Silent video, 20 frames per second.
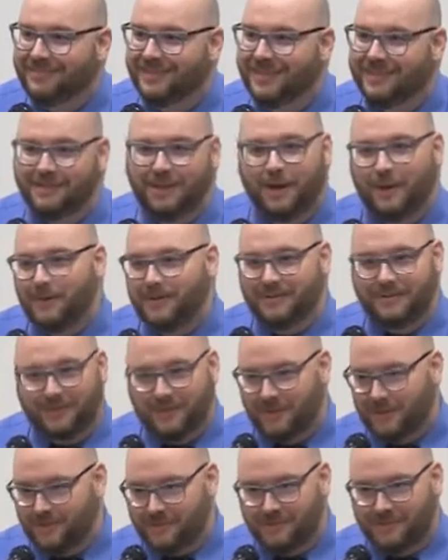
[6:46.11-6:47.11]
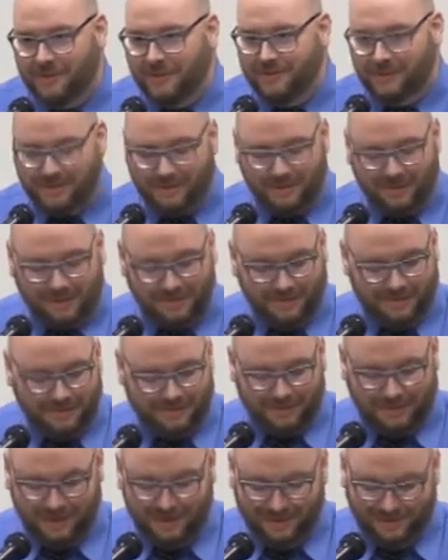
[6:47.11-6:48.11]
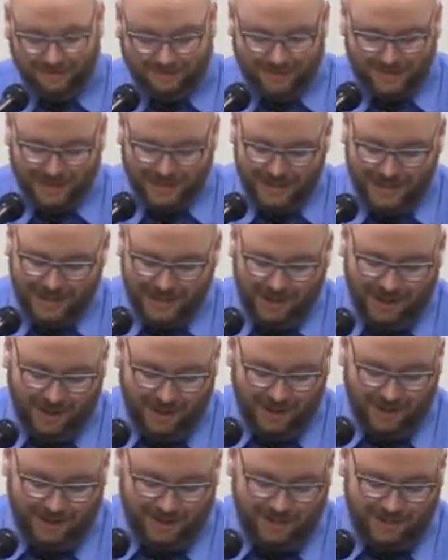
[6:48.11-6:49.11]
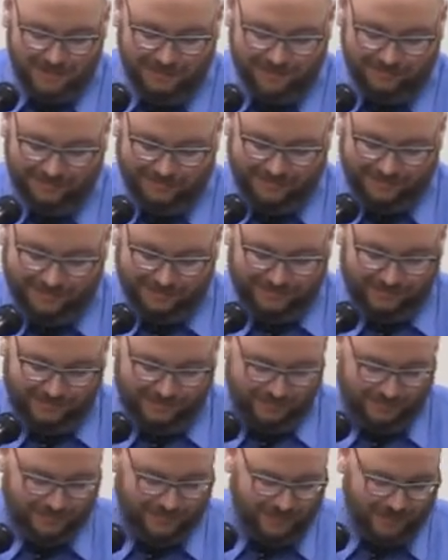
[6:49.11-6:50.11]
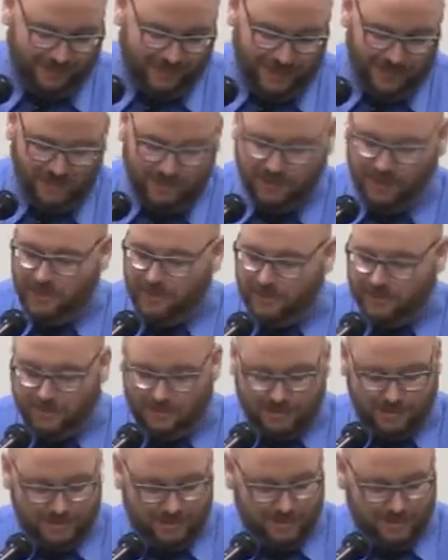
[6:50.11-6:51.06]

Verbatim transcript: Is always the question you have to start with, right? Um, so